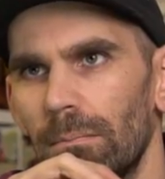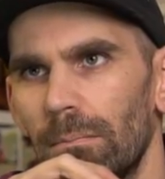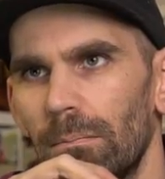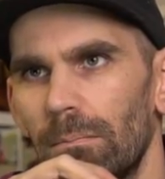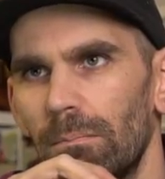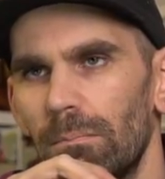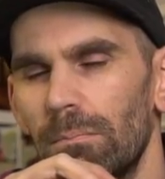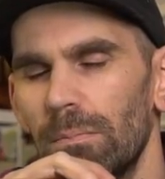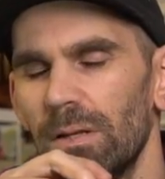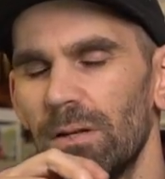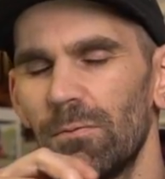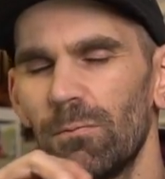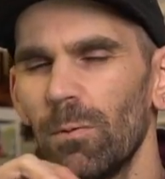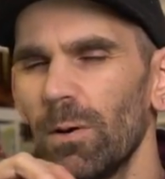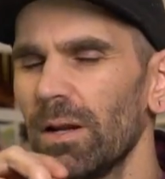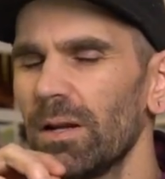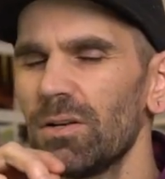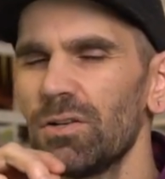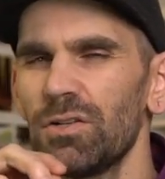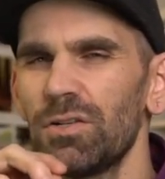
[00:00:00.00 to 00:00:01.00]

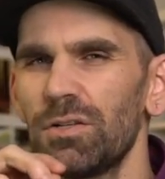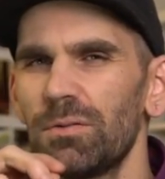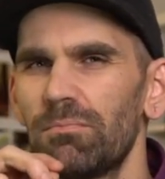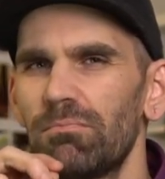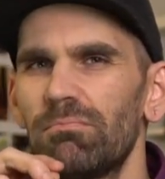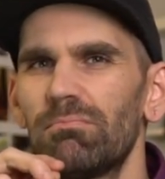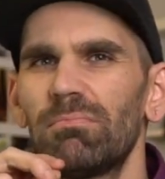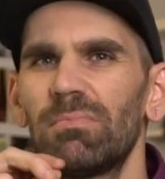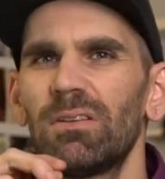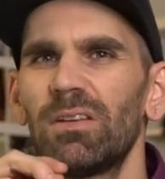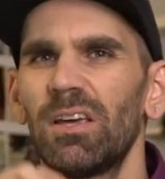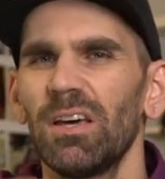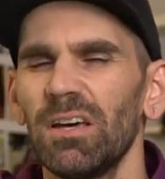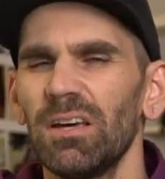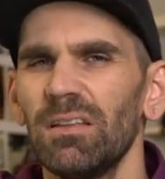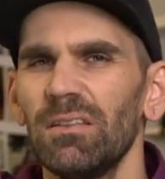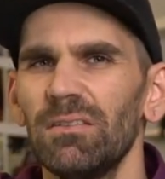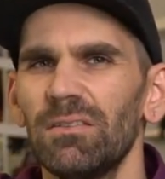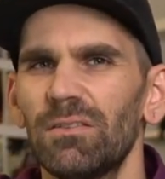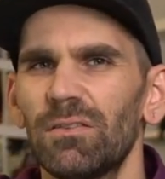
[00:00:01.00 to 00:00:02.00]
mid-range
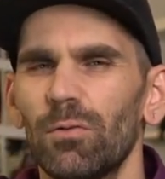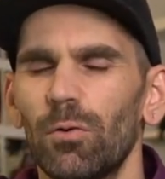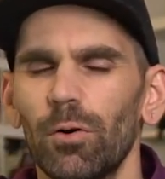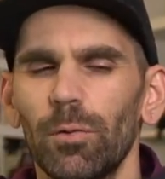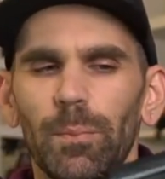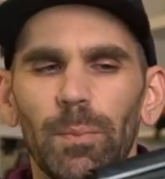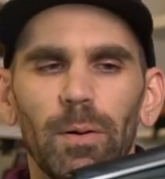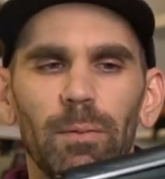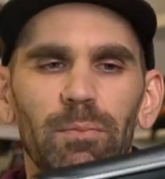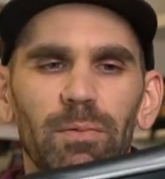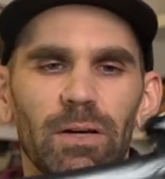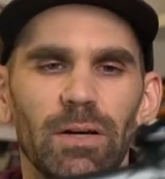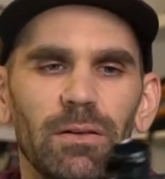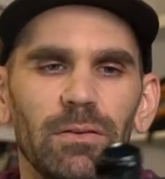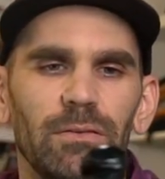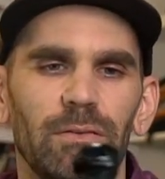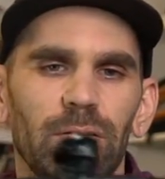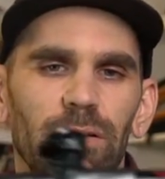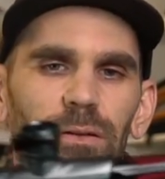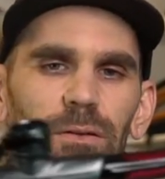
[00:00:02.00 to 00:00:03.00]
guns or pump
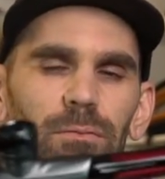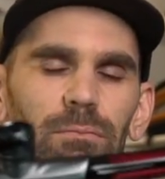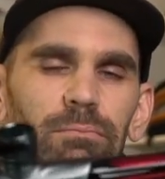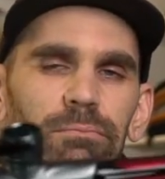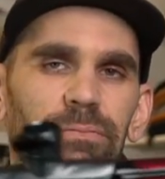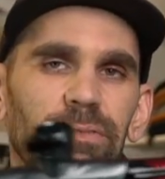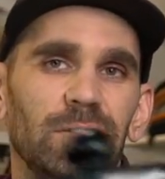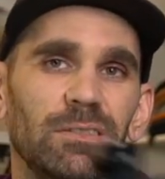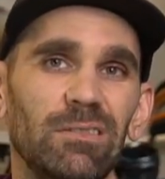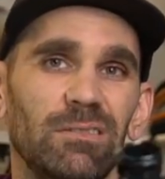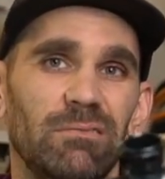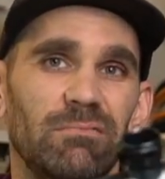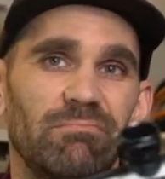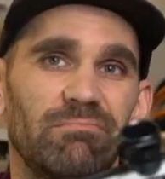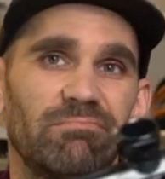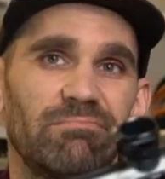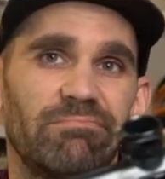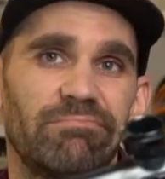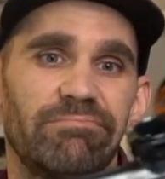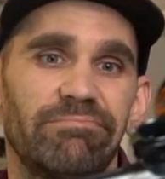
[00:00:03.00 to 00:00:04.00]
guns though, so
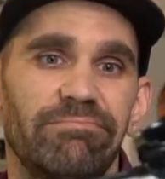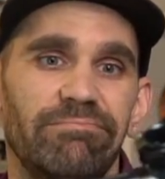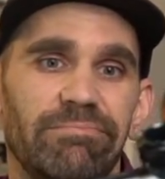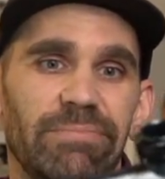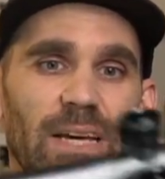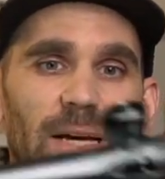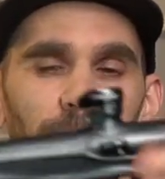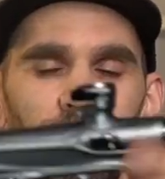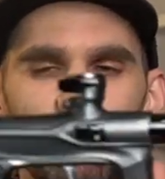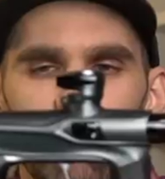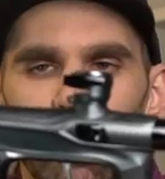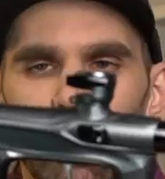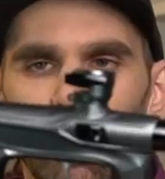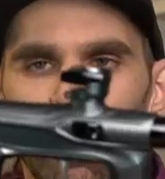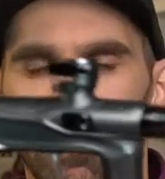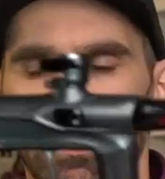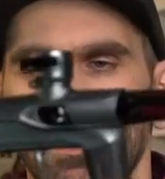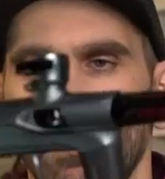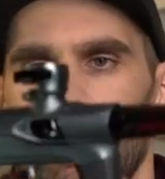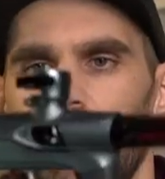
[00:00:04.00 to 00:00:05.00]
yeah.
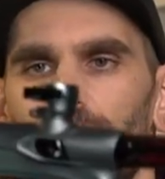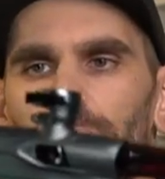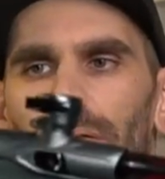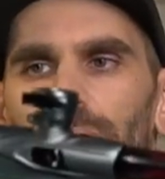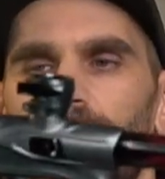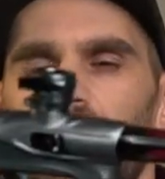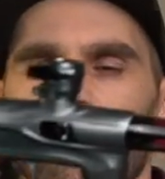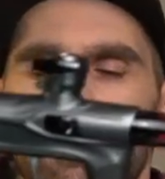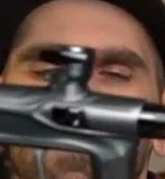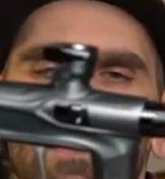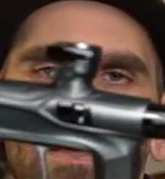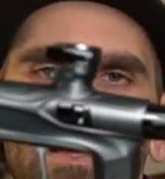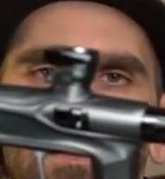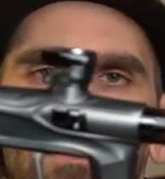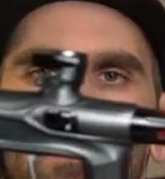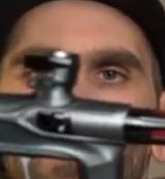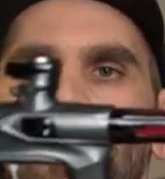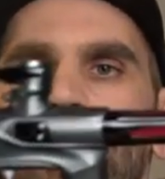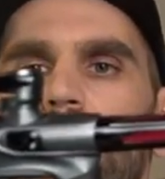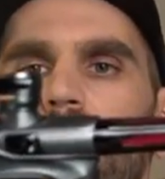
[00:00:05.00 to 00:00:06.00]
This
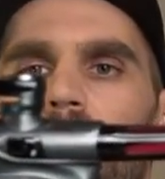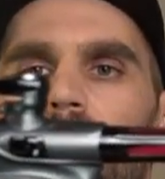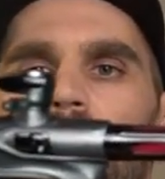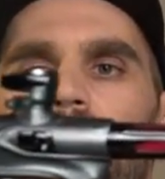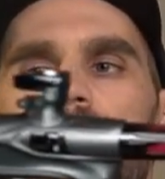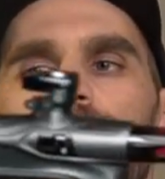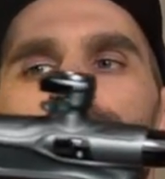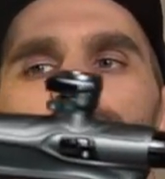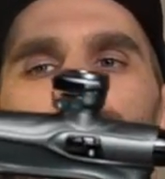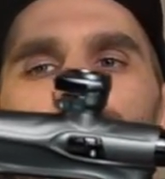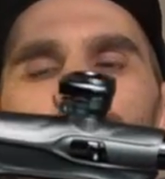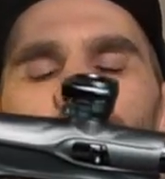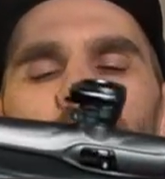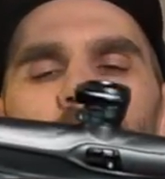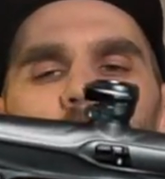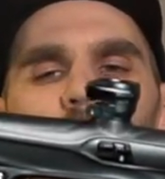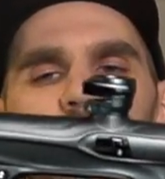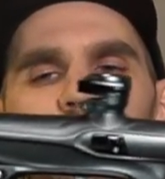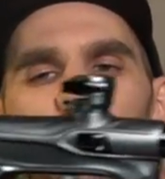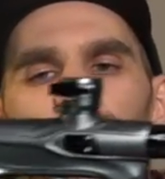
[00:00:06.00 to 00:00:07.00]
thing, yeah, I was
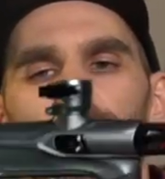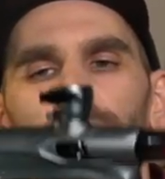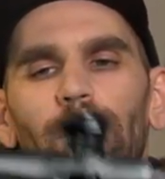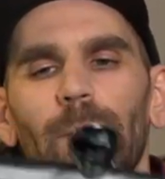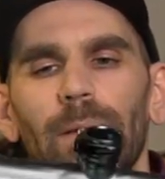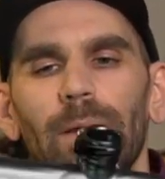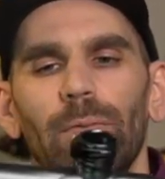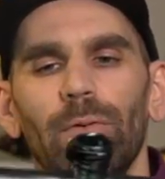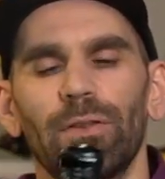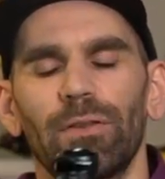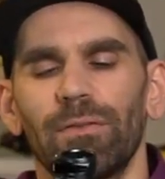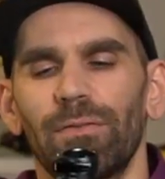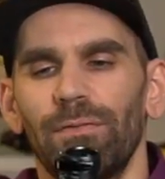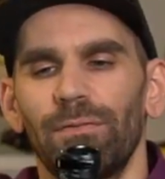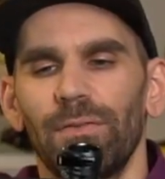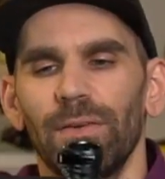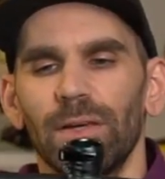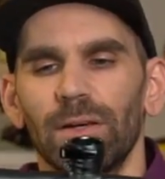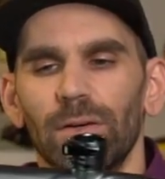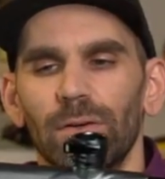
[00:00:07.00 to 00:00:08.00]
curious if I would be able to
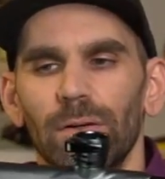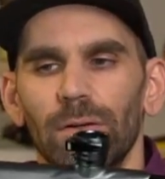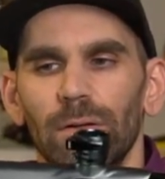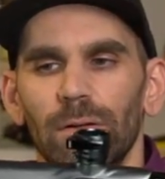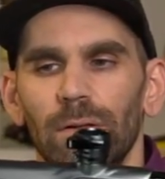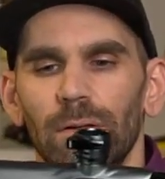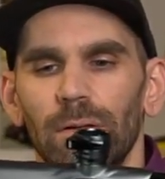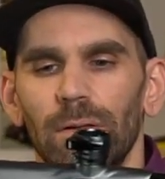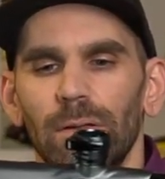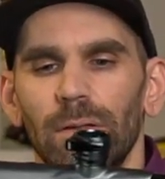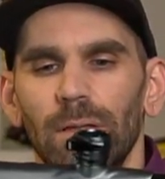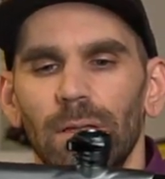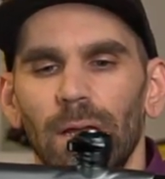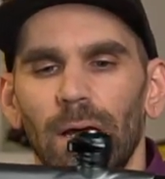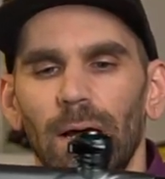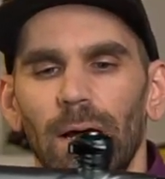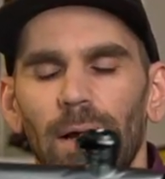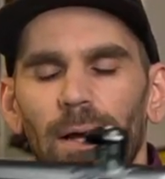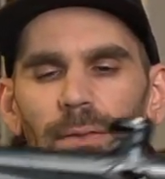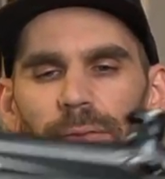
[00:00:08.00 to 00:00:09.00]
feel
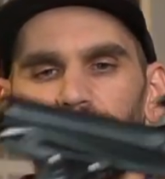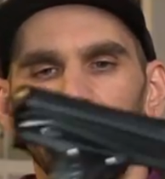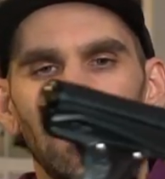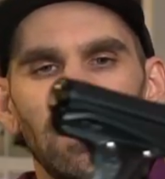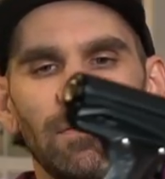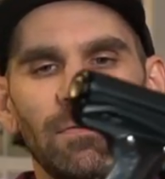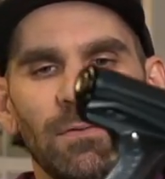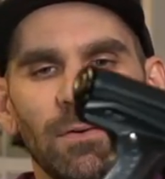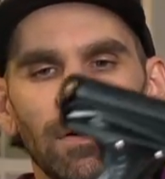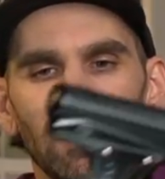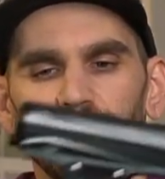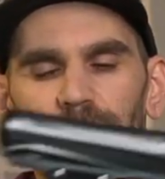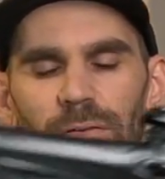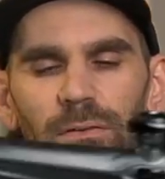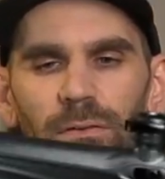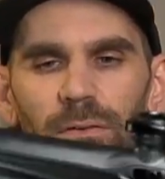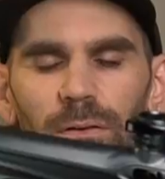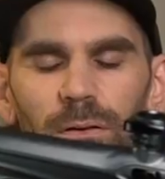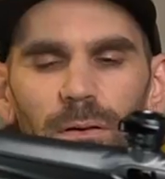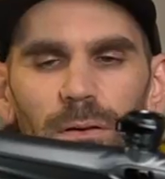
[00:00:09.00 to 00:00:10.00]
the
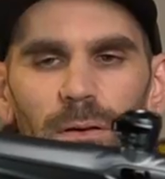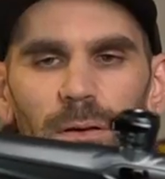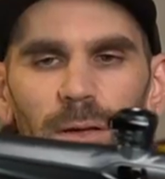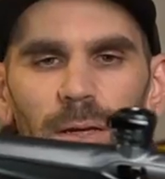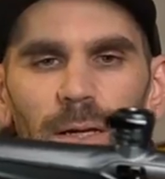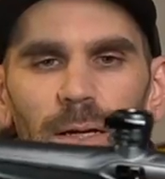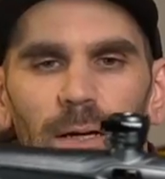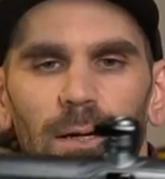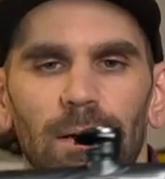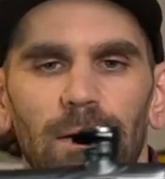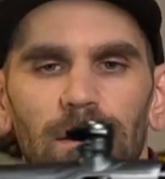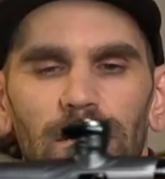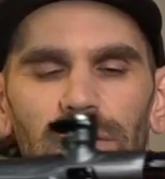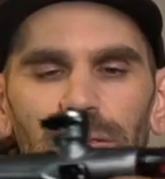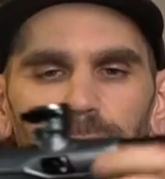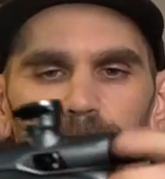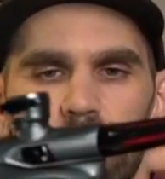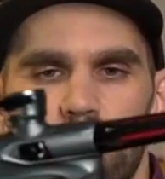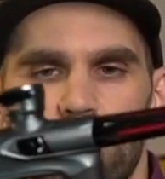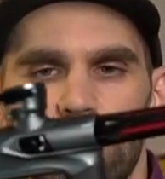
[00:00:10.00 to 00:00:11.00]
difference, and
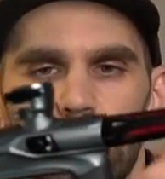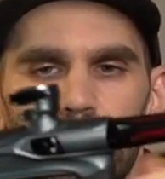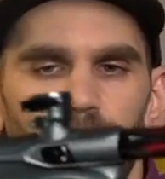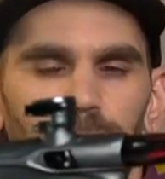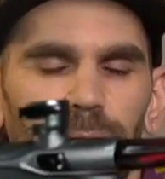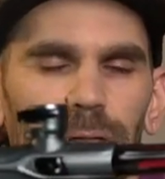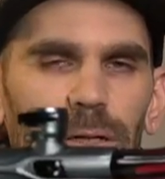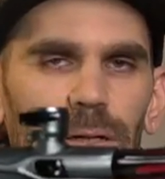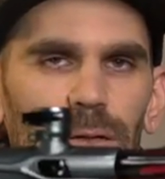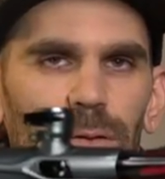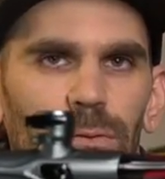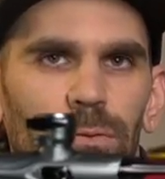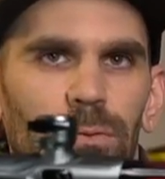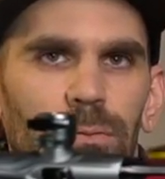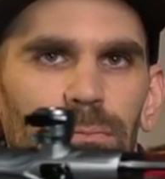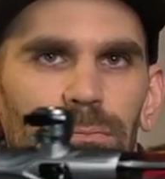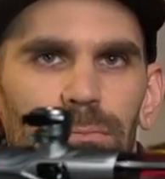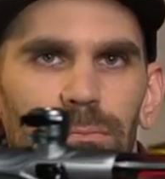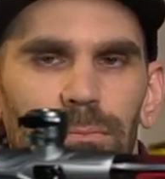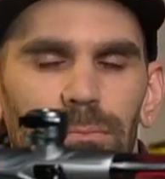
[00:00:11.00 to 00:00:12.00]
no?
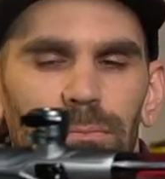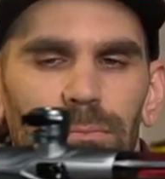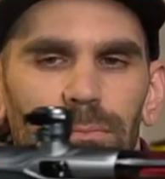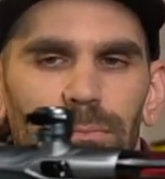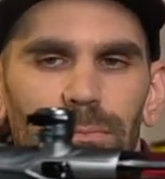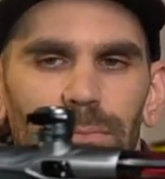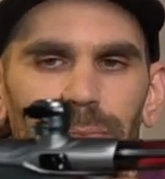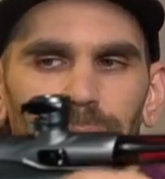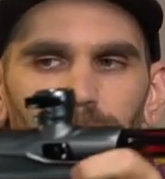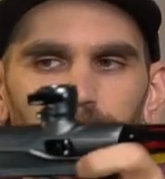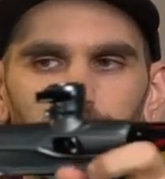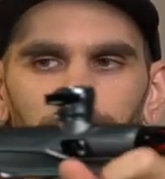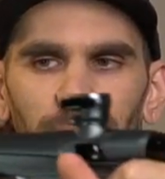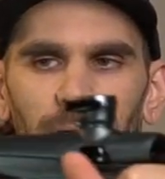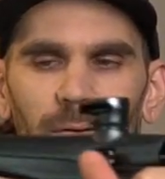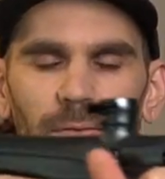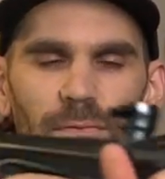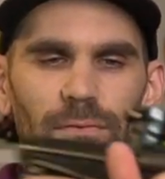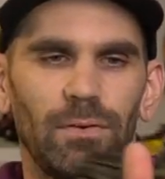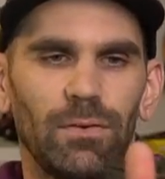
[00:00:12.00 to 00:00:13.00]
I don't
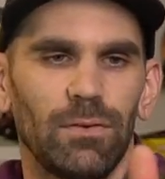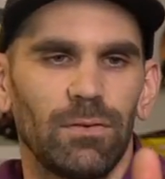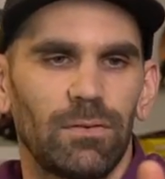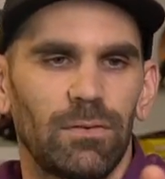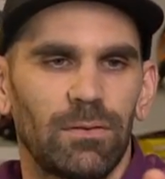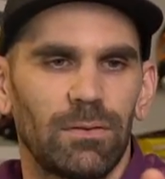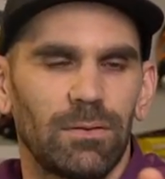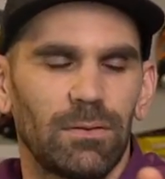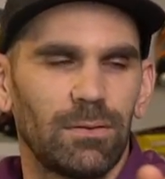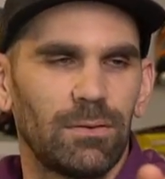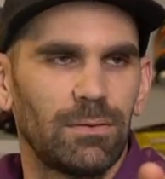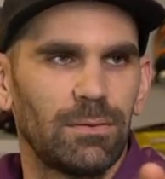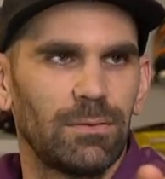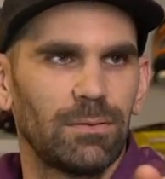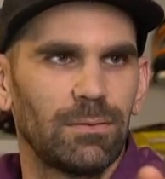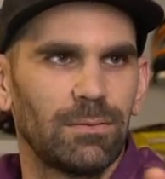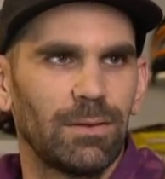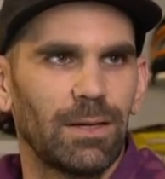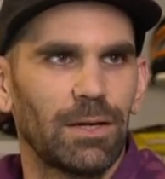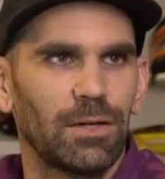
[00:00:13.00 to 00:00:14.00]
know, it feels
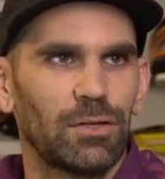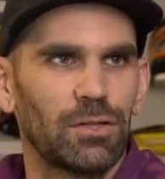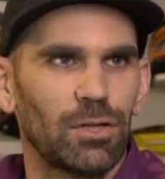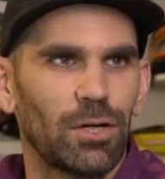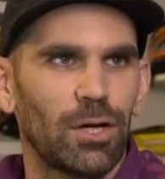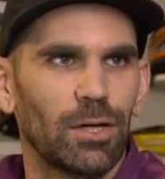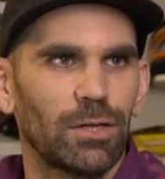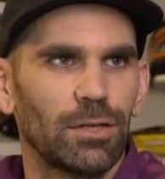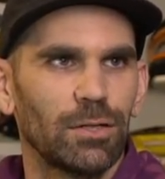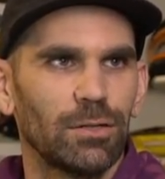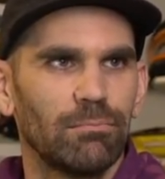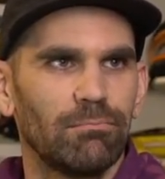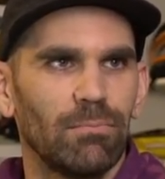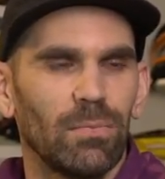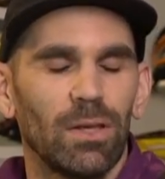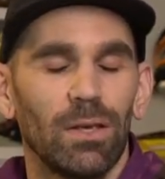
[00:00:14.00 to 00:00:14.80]
like a Shocker.